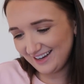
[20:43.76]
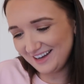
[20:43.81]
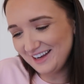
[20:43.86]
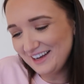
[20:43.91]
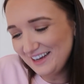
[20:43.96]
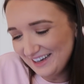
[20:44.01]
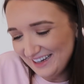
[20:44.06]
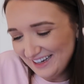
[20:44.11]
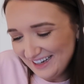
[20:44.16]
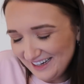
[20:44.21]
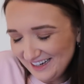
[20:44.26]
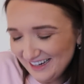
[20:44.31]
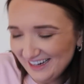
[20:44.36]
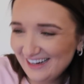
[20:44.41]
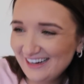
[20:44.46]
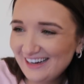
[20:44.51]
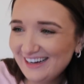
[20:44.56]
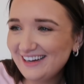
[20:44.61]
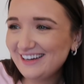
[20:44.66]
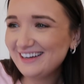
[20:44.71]

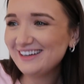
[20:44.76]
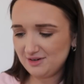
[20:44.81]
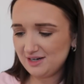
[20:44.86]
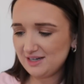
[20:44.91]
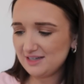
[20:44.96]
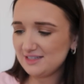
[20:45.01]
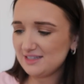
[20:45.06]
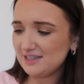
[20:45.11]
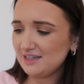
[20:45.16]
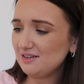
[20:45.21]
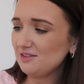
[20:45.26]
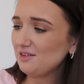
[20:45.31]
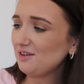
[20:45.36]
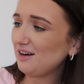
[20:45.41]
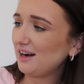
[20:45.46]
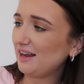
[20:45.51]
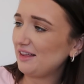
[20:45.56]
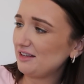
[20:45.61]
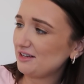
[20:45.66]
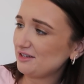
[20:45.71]
Why does it look
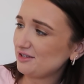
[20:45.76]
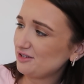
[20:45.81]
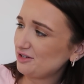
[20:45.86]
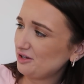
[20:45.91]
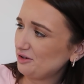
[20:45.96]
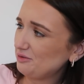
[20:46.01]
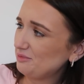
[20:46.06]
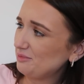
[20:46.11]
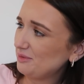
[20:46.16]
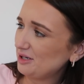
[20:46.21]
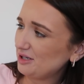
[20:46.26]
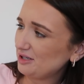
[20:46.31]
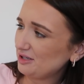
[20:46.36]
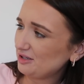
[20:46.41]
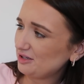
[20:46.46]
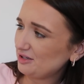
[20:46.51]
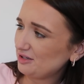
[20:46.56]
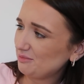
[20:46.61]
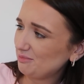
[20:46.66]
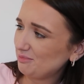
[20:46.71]
like there's so
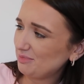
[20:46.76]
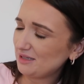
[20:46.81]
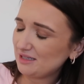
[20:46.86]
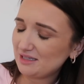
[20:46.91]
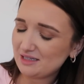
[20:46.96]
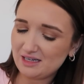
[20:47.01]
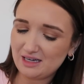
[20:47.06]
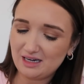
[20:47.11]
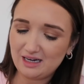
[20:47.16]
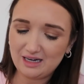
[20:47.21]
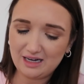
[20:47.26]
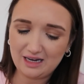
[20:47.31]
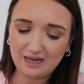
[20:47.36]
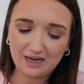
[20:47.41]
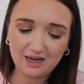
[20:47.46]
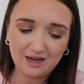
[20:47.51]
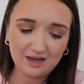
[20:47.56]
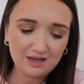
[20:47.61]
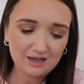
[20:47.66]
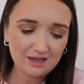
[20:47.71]
much biscuit in
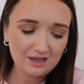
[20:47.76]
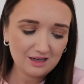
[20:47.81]
it?